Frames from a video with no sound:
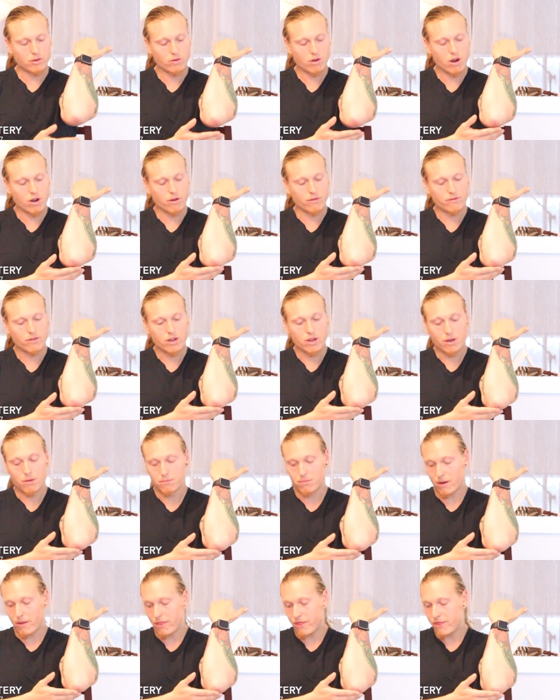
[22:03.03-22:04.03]
Grove.
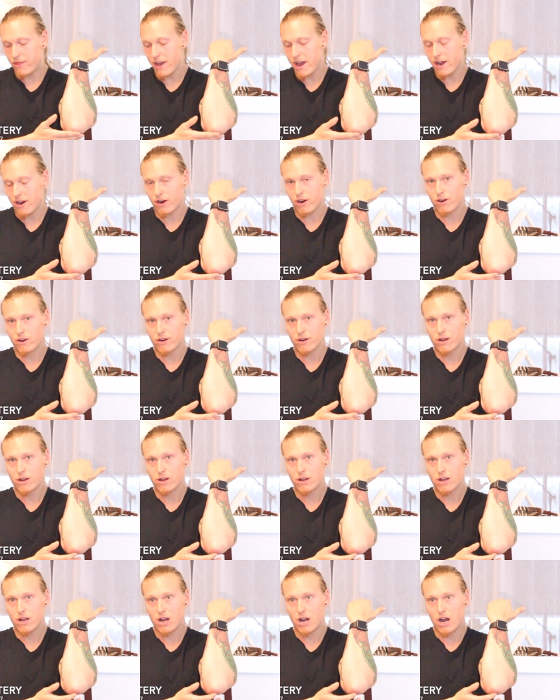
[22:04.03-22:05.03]
But there,
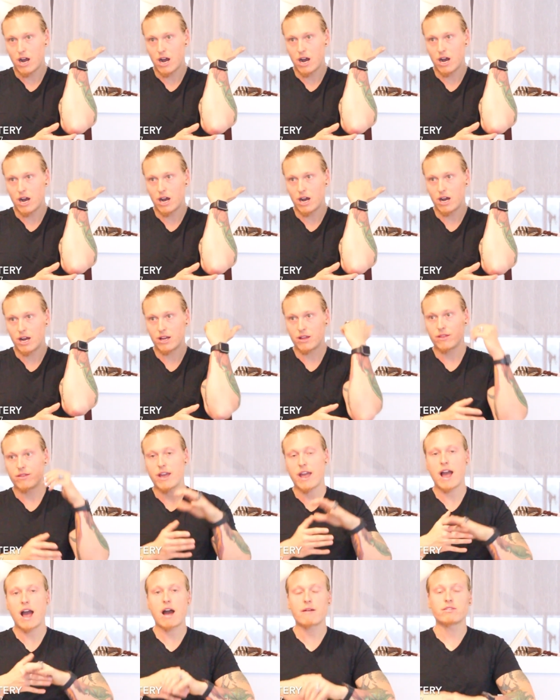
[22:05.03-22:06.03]
uh,
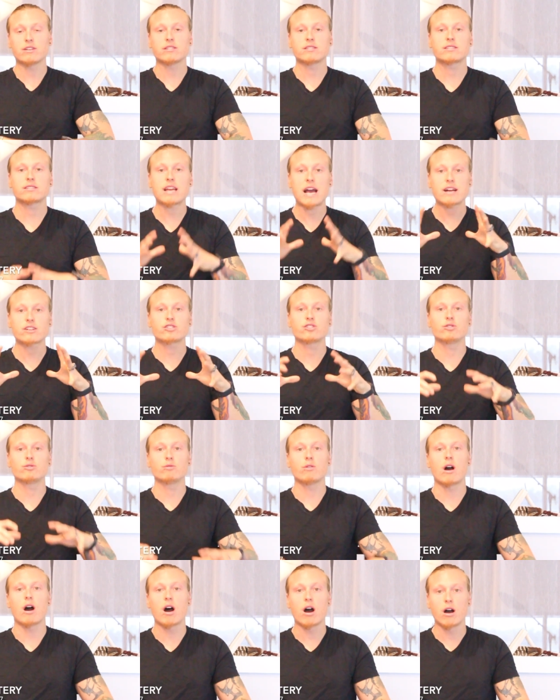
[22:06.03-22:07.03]
they have a
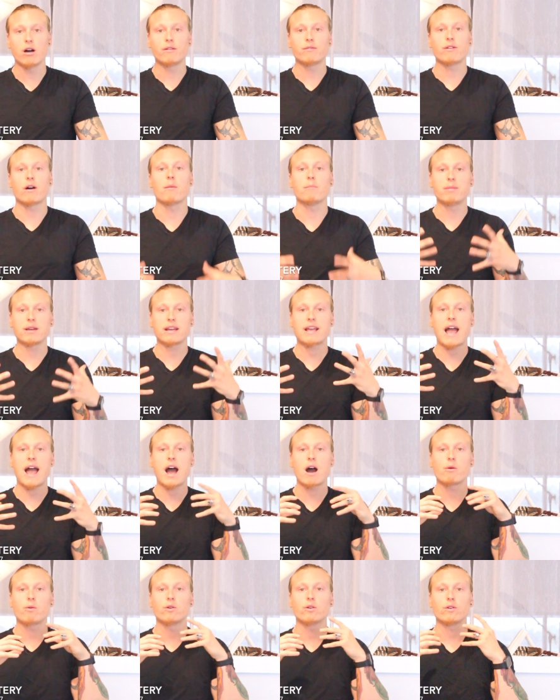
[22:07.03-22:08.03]
statue of a big
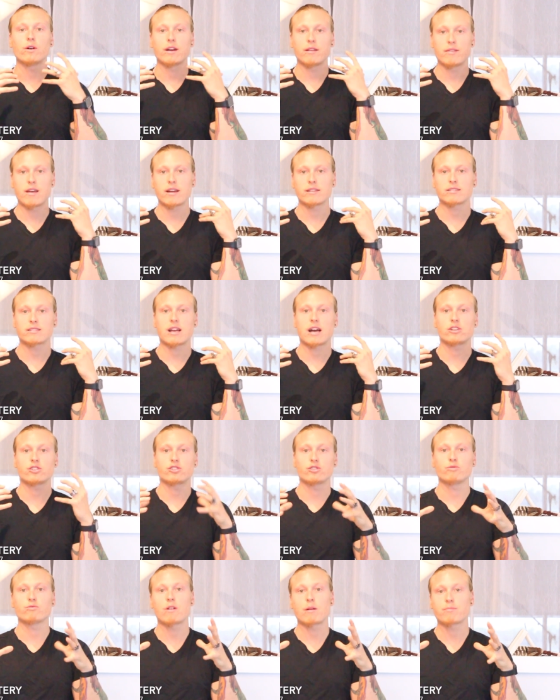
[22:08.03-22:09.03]
owl, and that
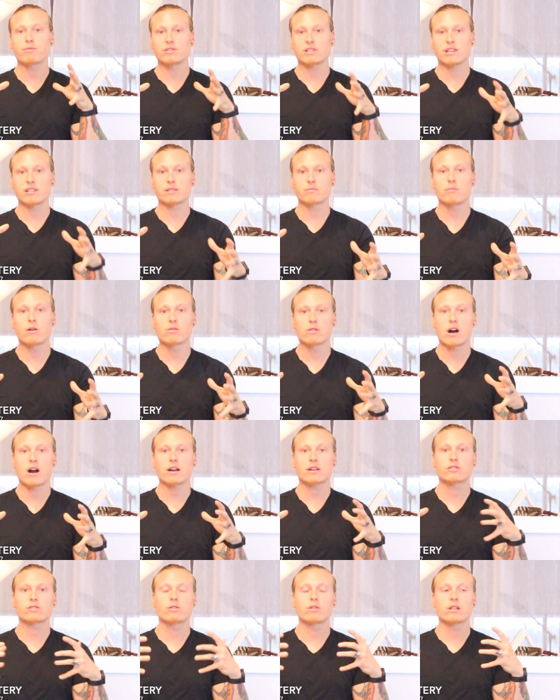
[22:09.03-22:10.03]
statue represents
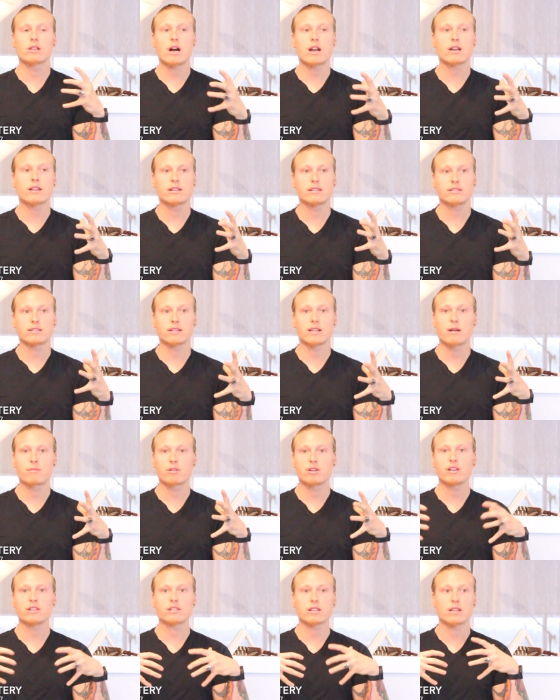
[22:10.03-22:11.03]
Moloch. So a lot of the
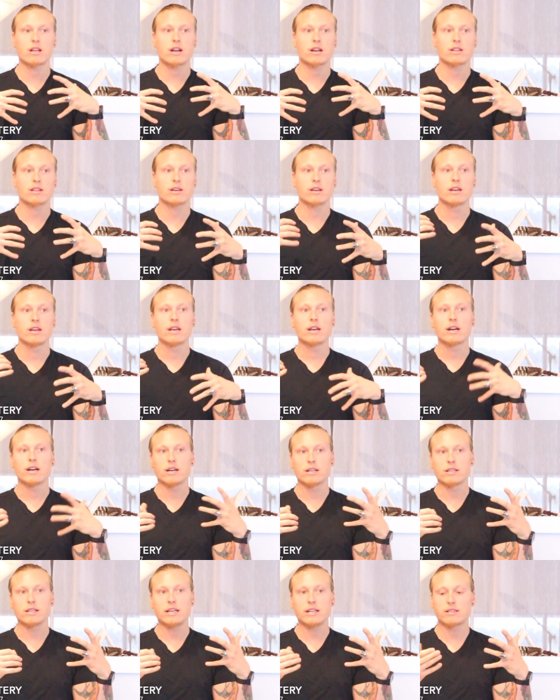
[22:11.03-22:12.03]
celebrities, a lot of the
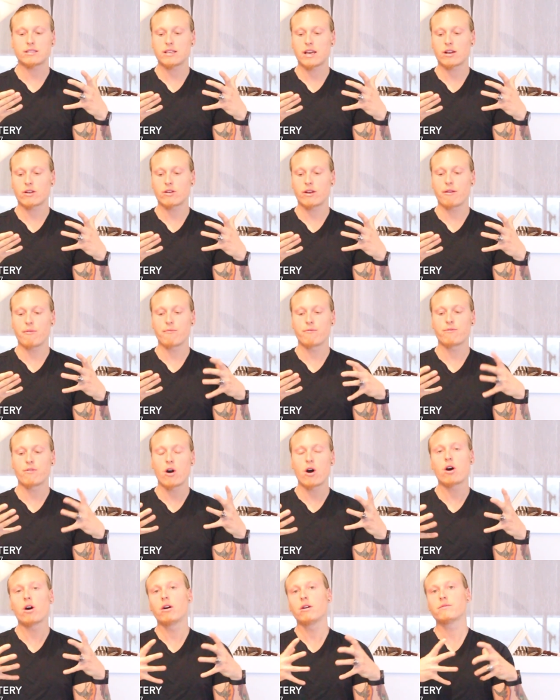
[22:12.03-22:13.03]
elites that are
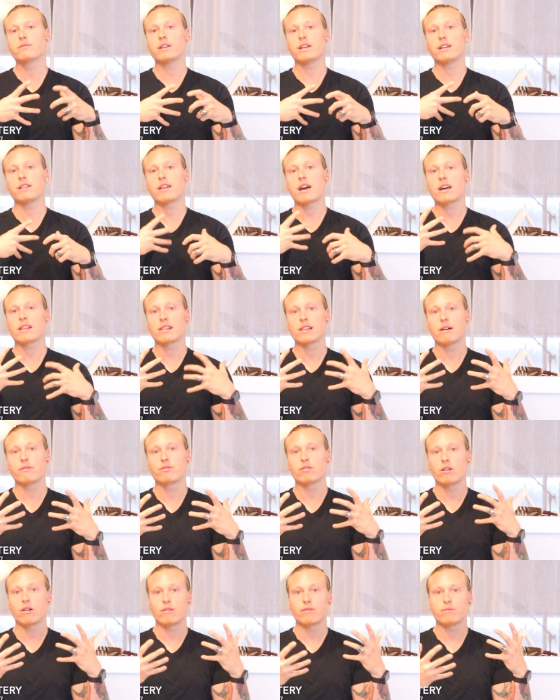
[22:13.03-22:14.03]
involved in that
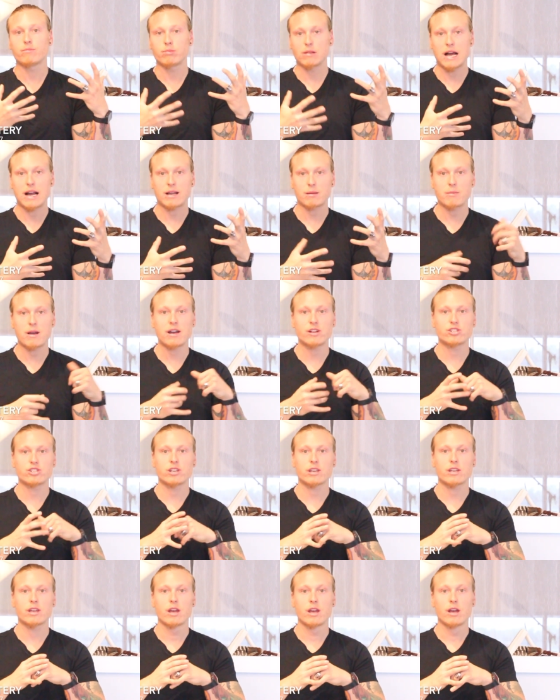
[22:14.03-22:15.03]
level of black
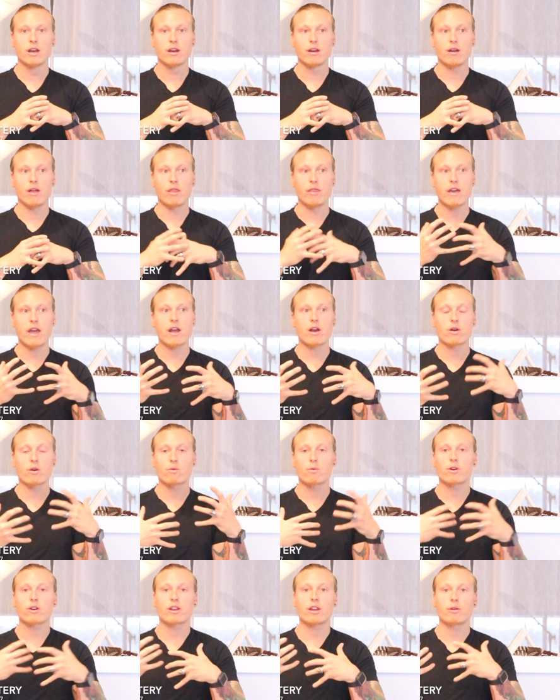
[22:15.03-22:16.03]
magic, they are
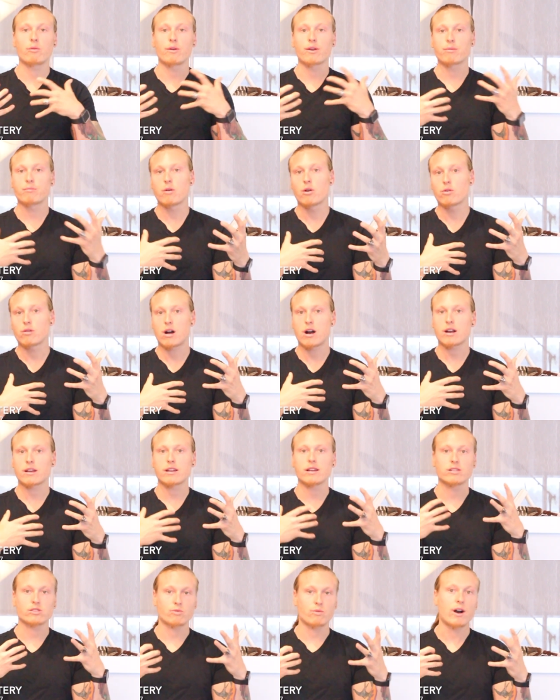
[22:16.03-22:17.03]
working with
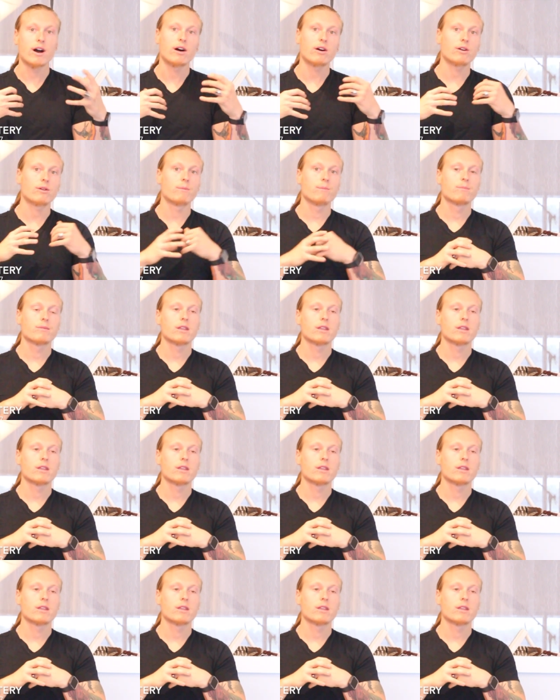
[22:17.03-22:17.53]
Moloch as well.